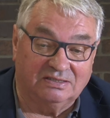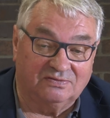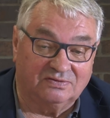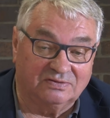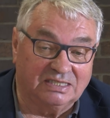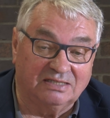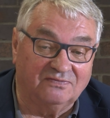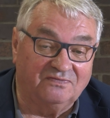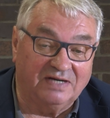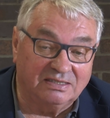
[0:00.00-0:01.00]
the real
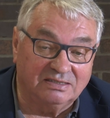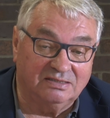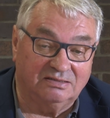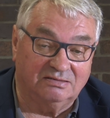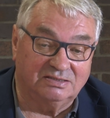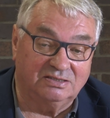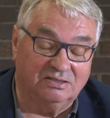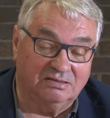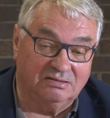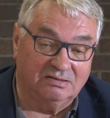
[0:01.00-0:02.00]
very
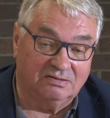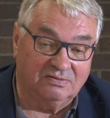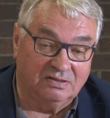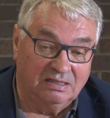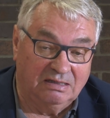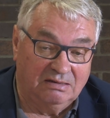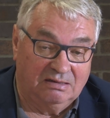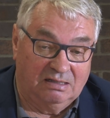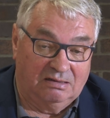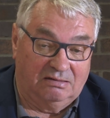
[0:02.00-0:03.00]
uh,
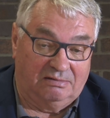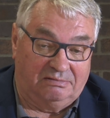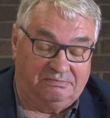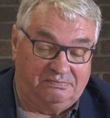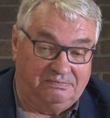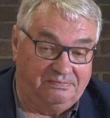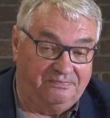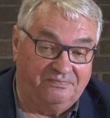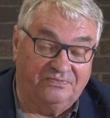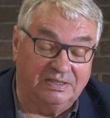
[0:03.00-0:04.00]
Uh,
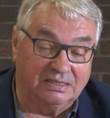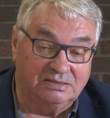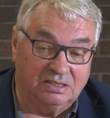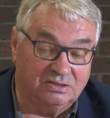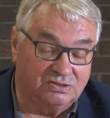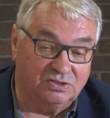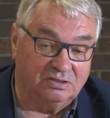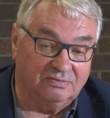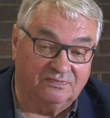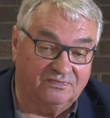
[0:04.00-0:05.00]
big, it's
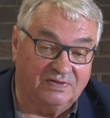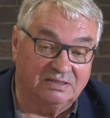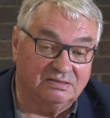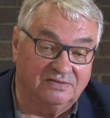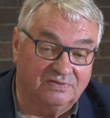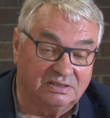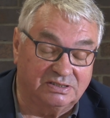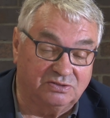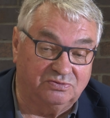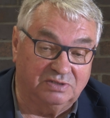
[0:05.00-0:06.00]
a very difficult
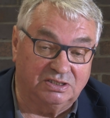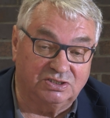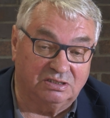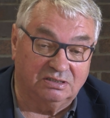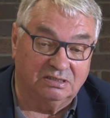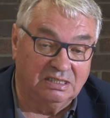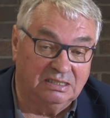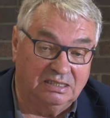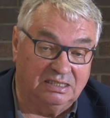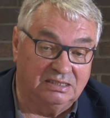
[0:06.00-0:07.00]
situation
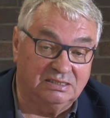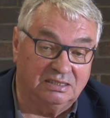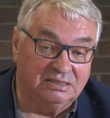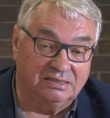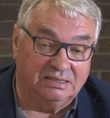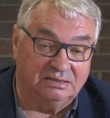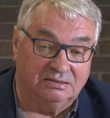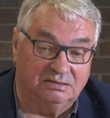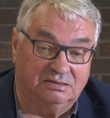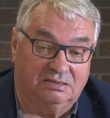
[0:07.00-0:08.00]
in Italy. The
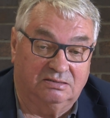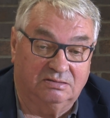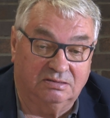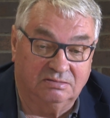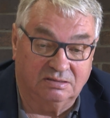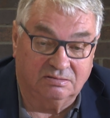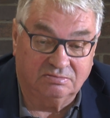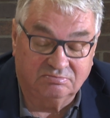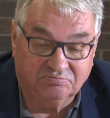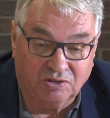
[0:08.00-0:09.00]
uh, uh,
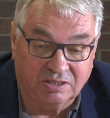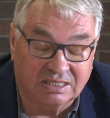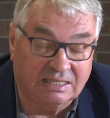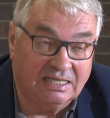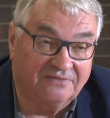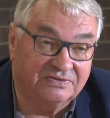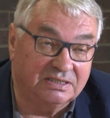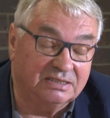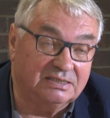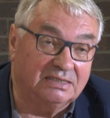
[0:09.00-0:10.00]
political left
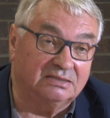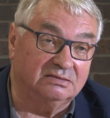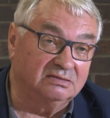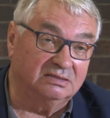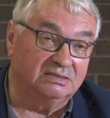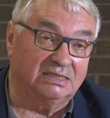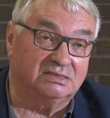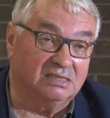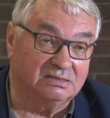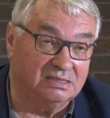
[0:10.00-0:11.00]
in Italy, it
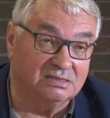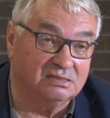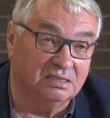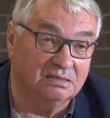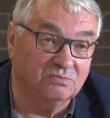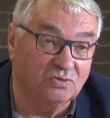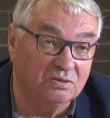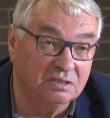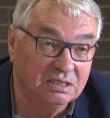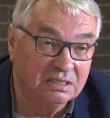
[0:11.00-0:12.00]
doesn't exist
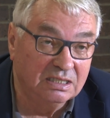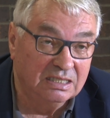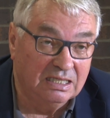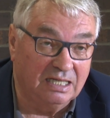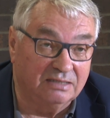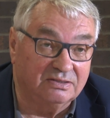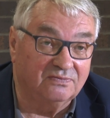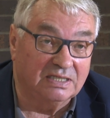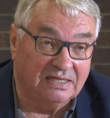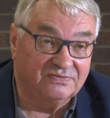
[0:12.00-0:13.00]
anymore, and
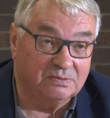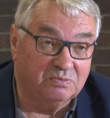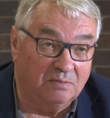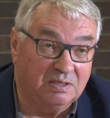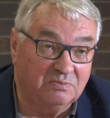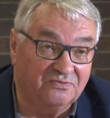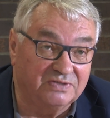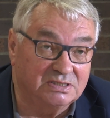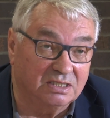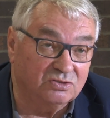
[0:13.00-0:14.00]
we have the problem of
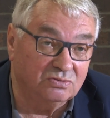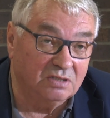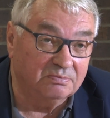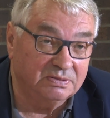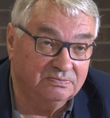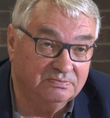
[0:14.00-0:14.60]
Eastern Europe,